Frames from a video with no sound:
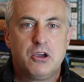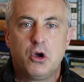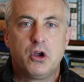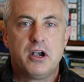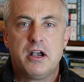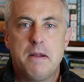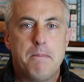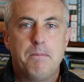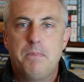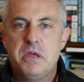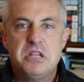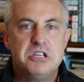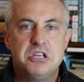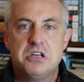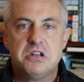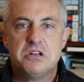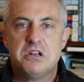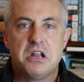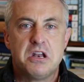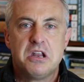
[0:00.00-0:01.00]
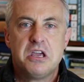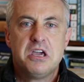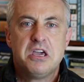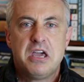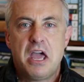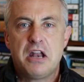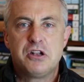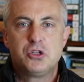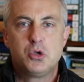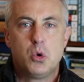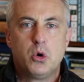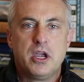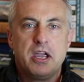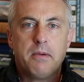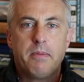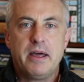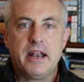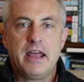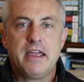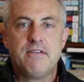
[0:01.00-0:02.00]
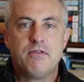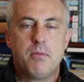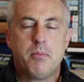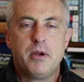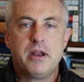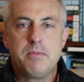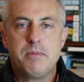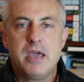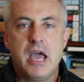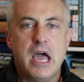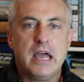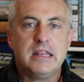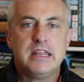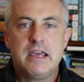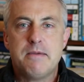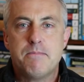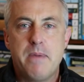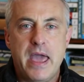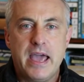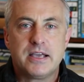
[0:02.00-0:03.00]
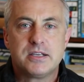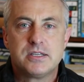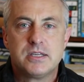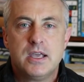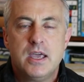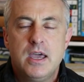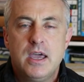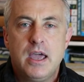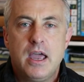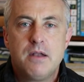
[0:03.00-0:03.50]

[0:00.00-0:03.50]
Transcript: got an opinion and, and talking about everybody behind their backs.